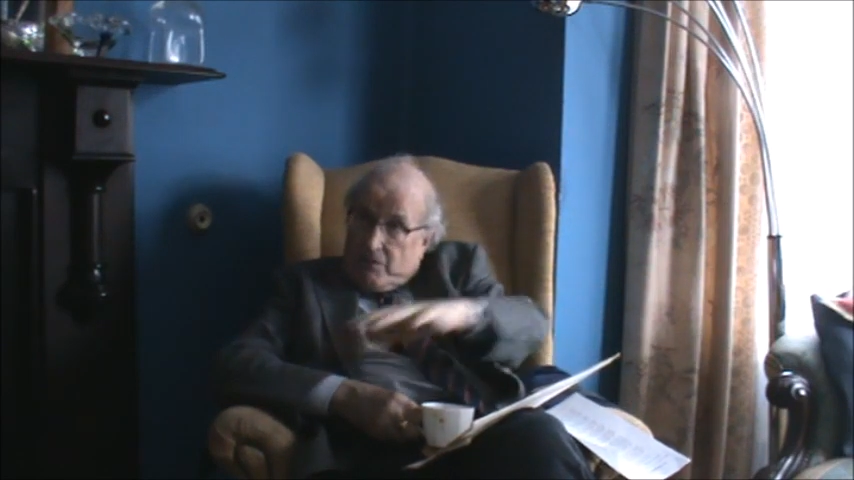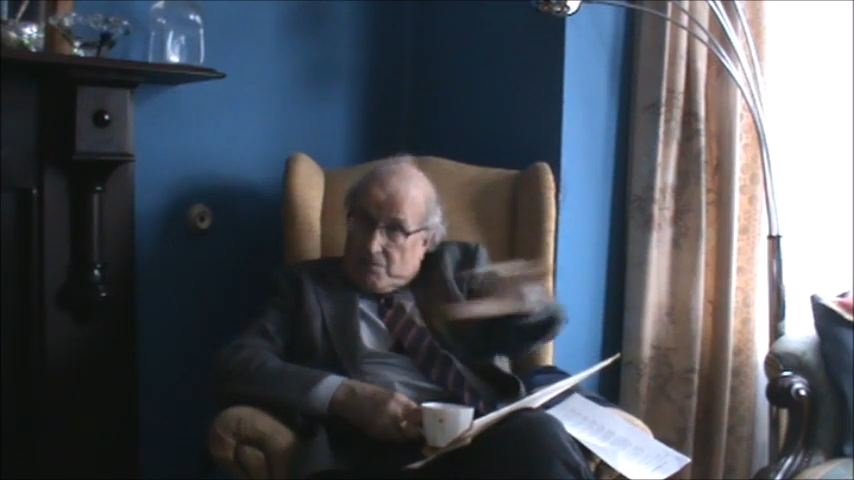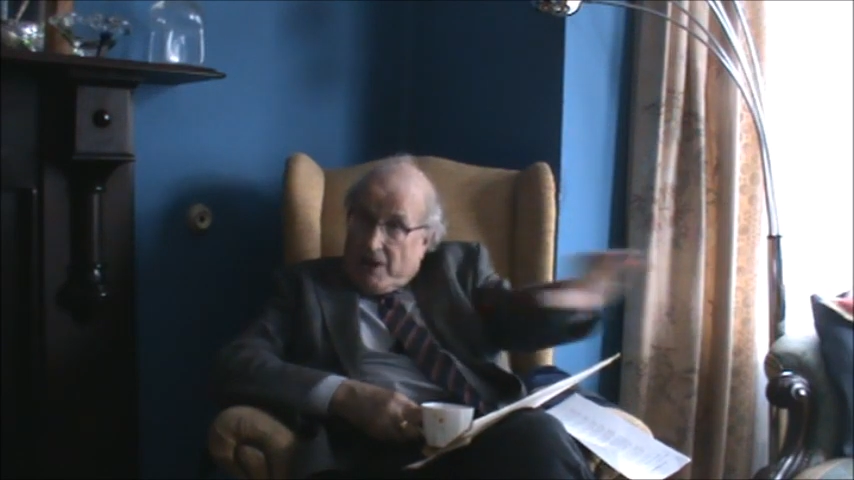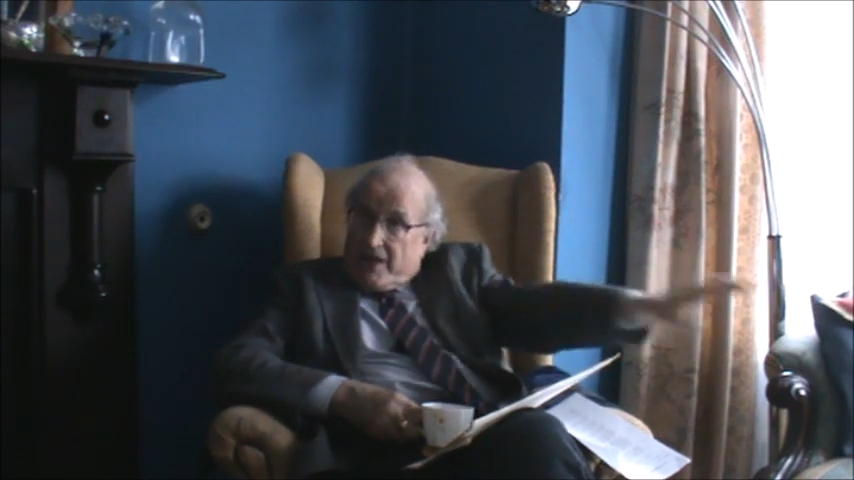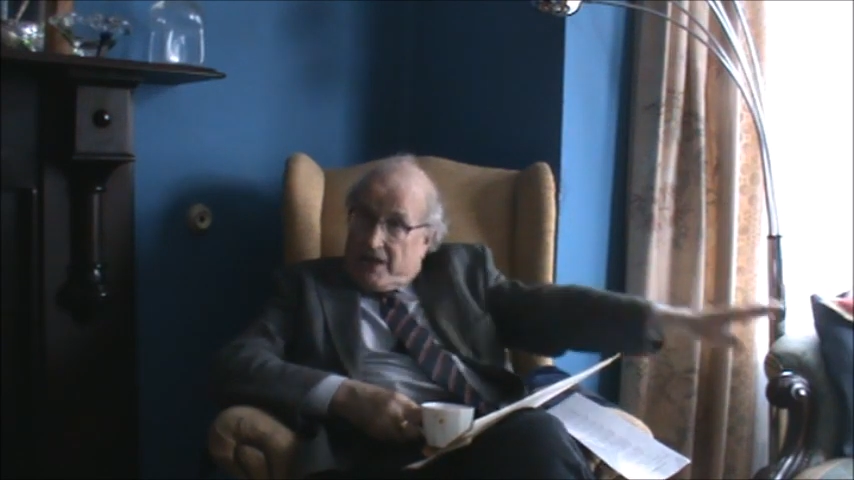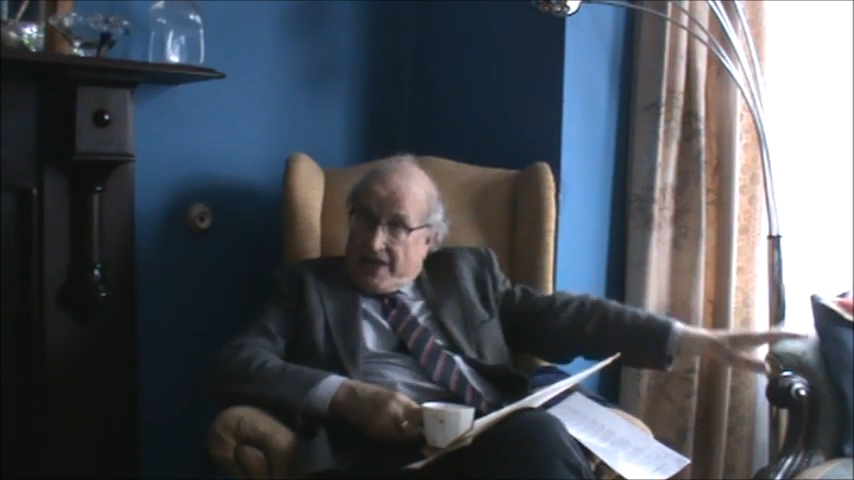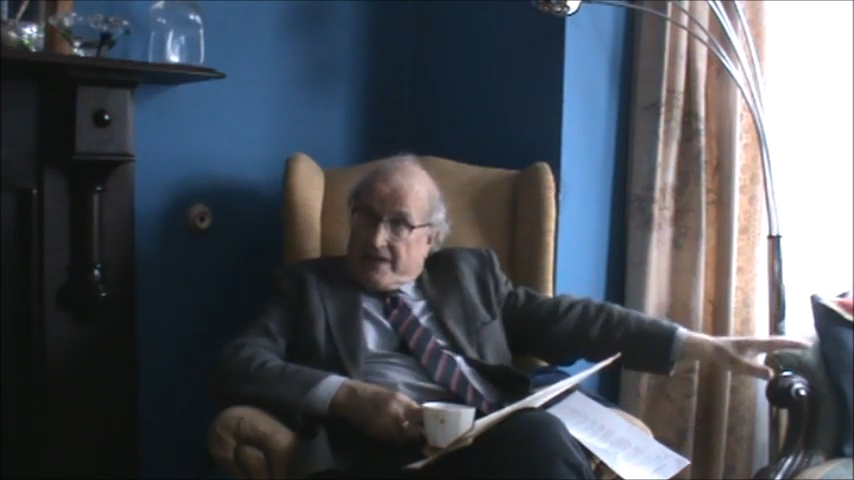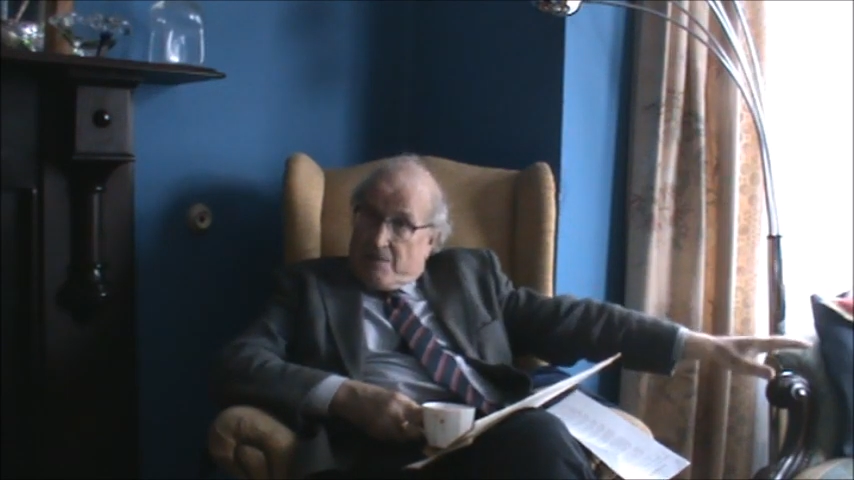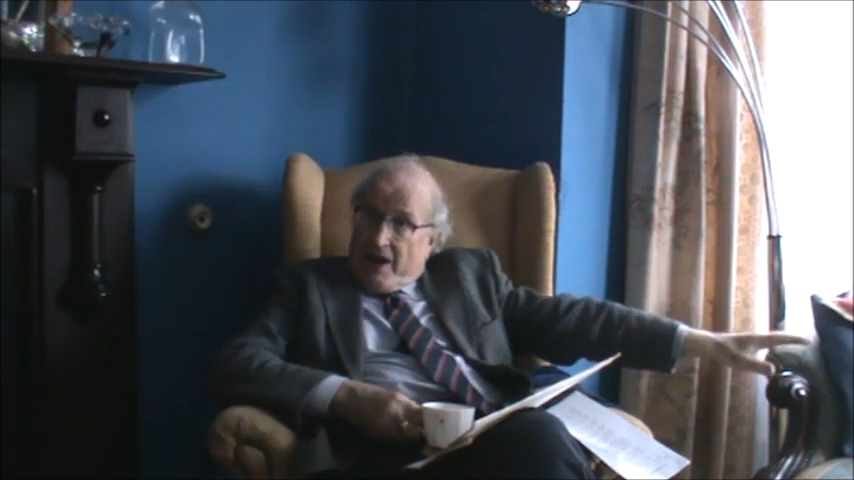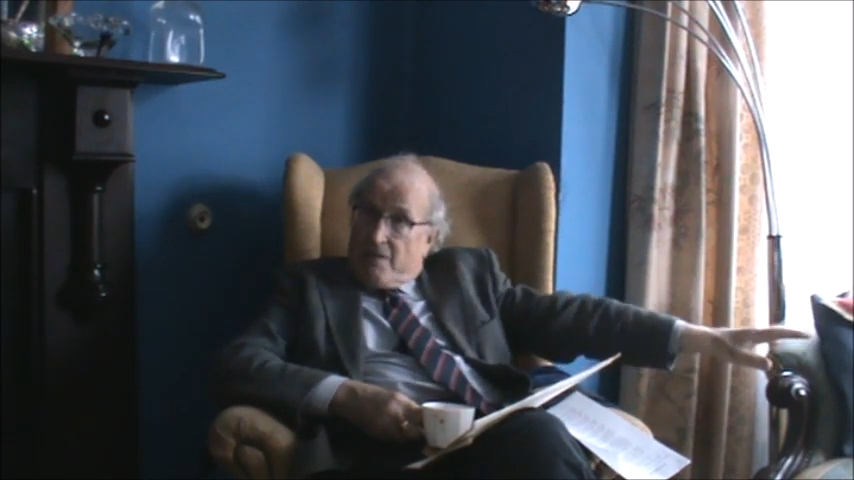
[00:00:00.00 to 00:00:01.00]

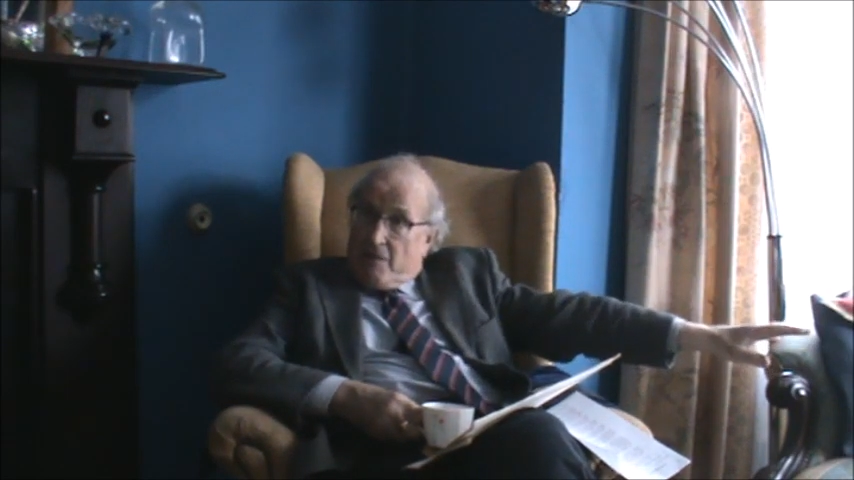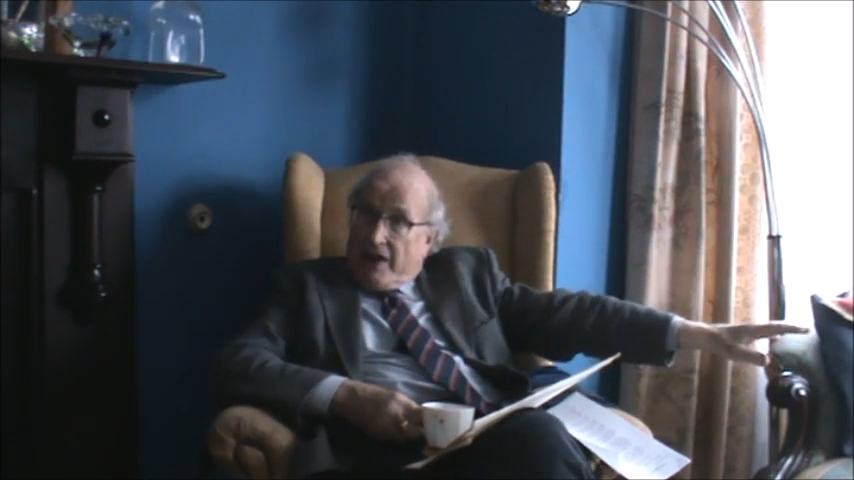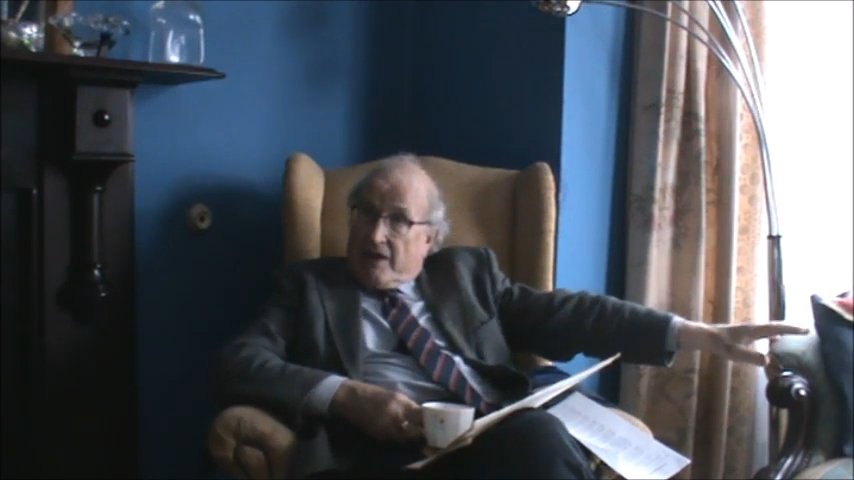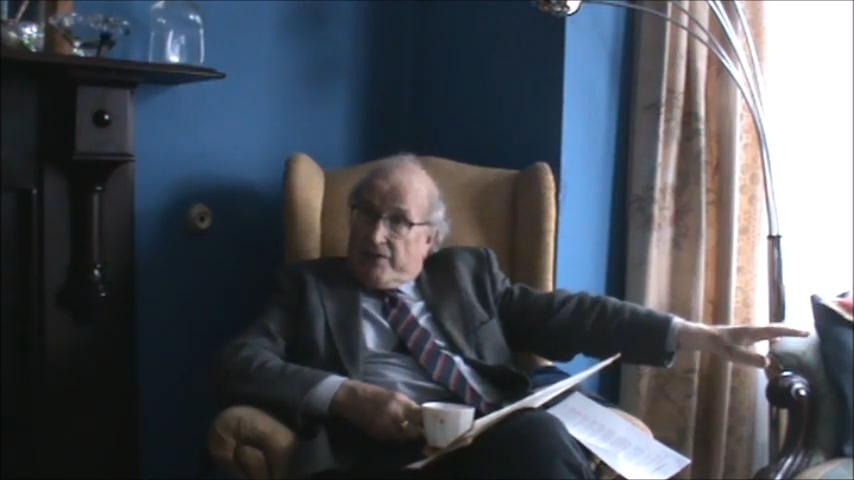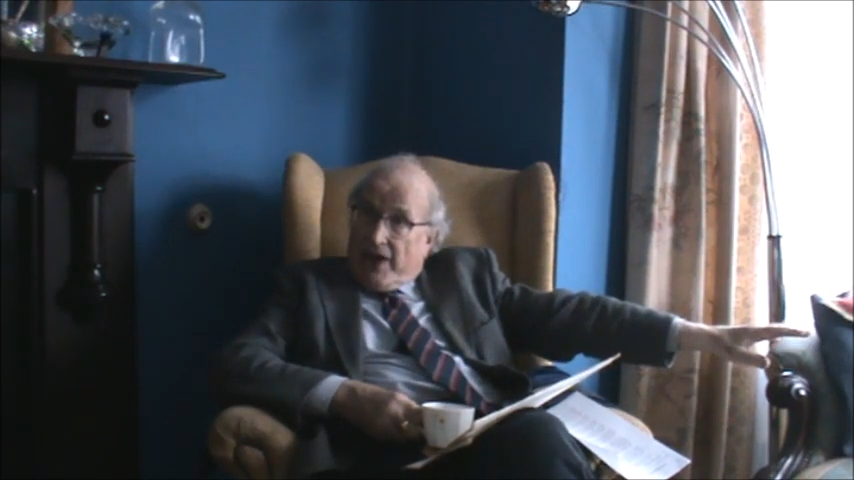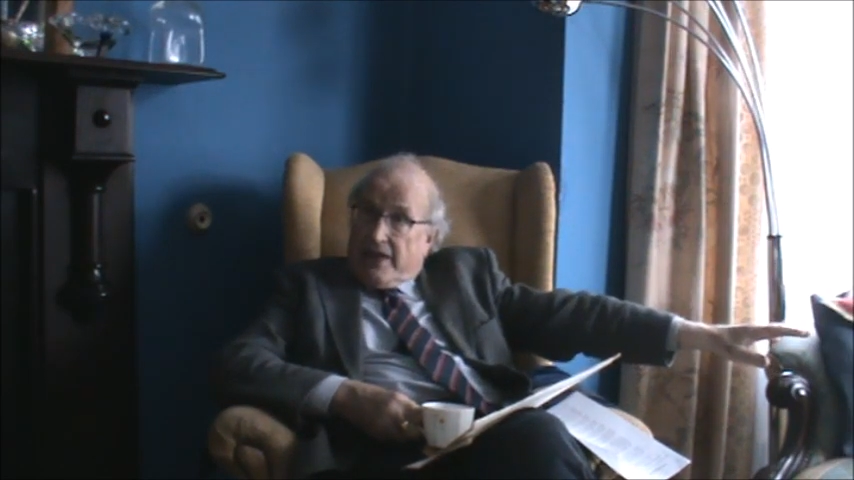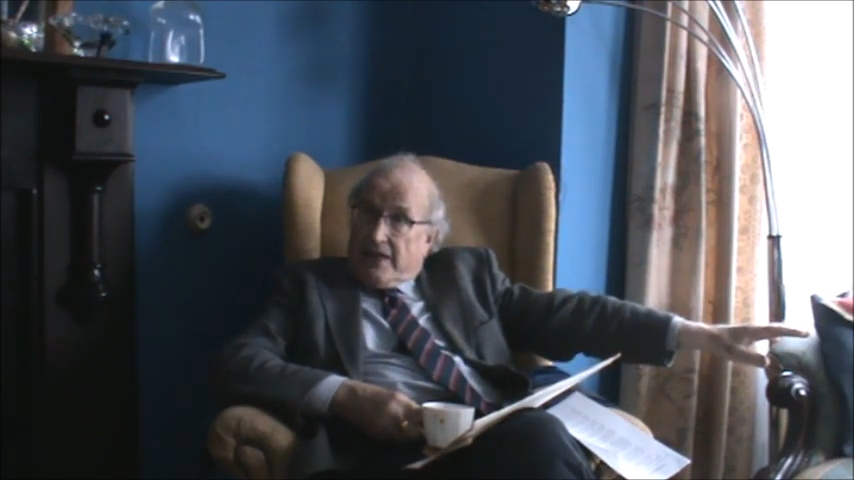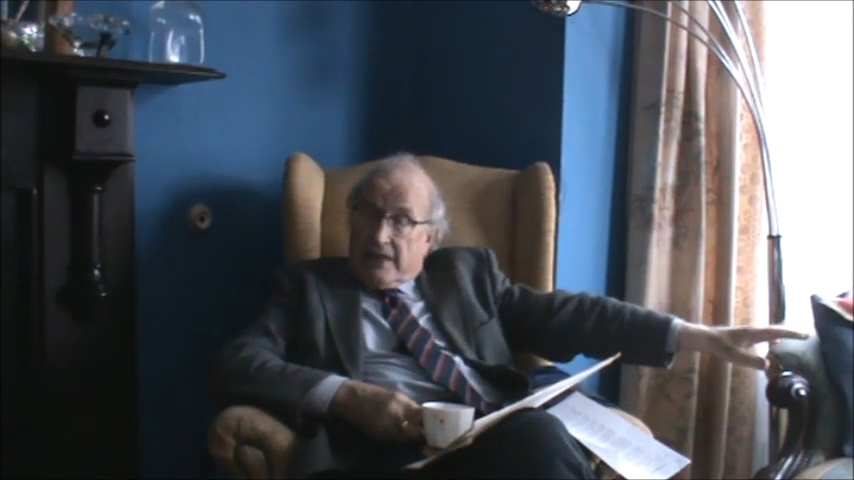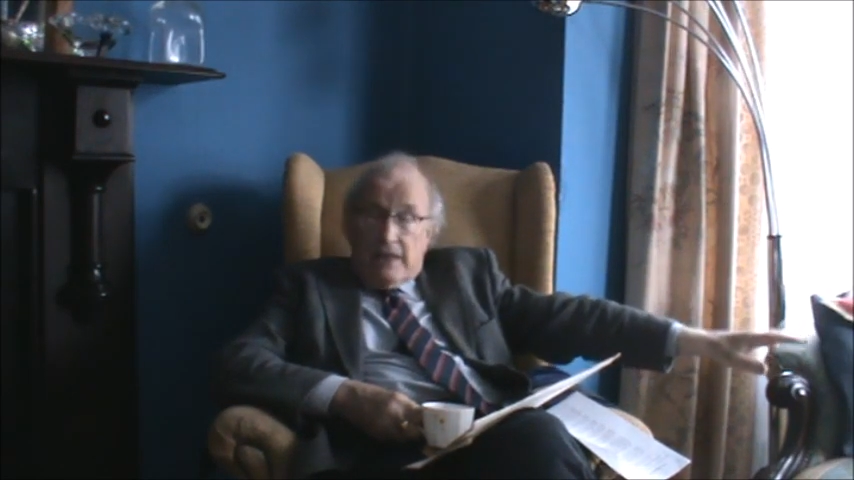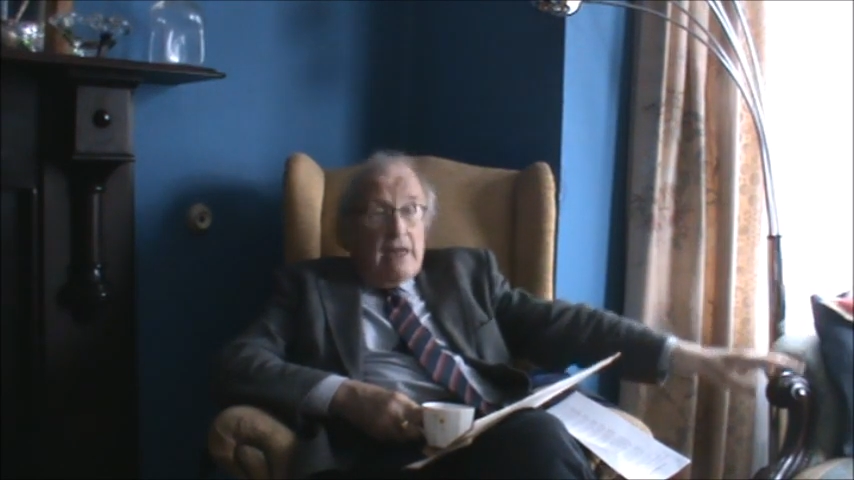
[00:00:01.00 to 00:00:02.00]
later married Michael
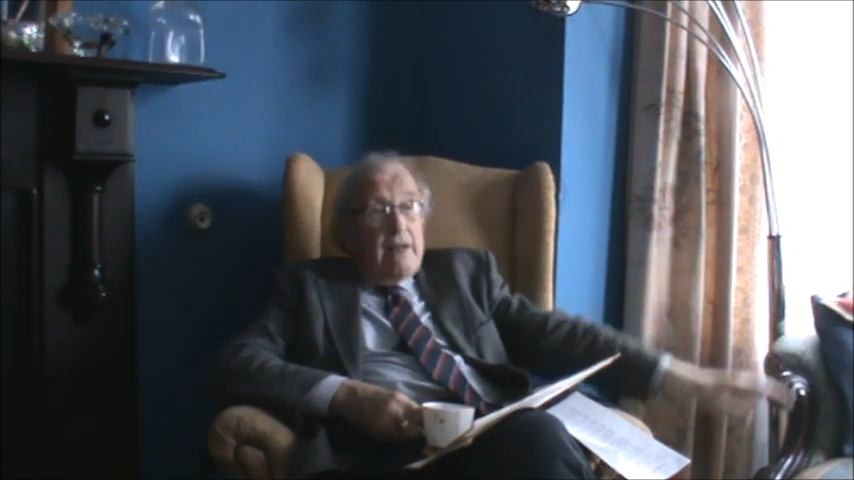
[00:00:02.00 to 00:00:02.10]
Viney,